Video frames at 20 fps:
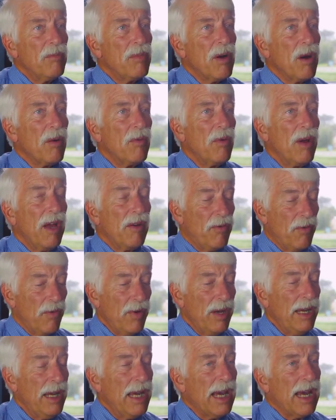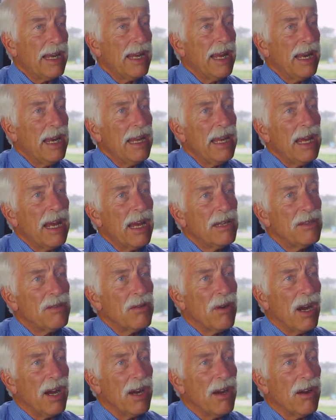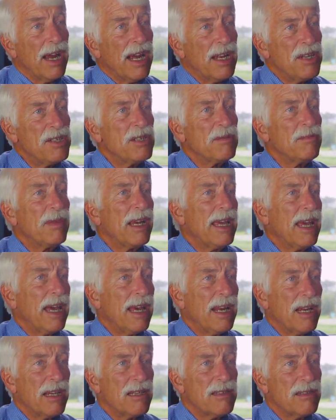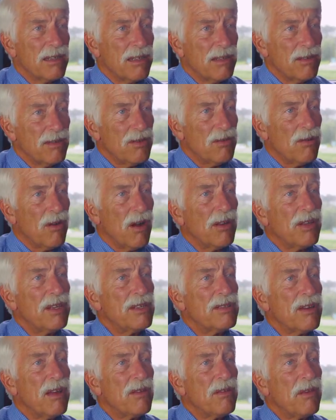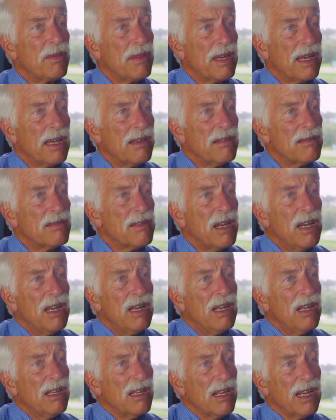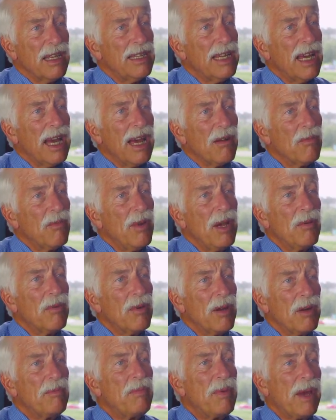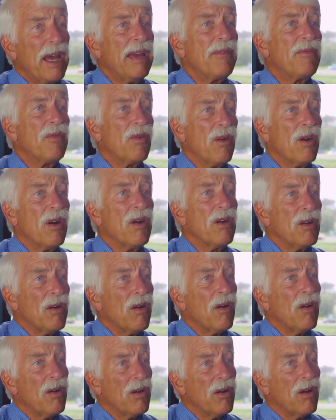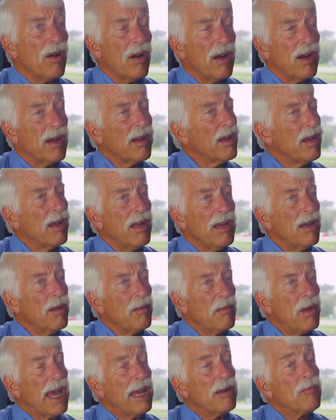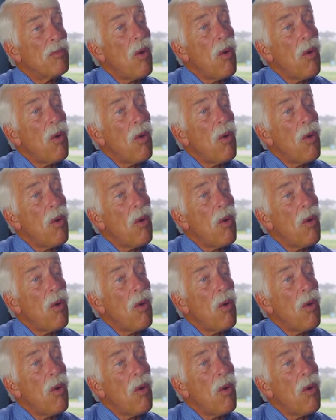But if we had to hire engine mechanics and do all these other things like that, we would pay for it and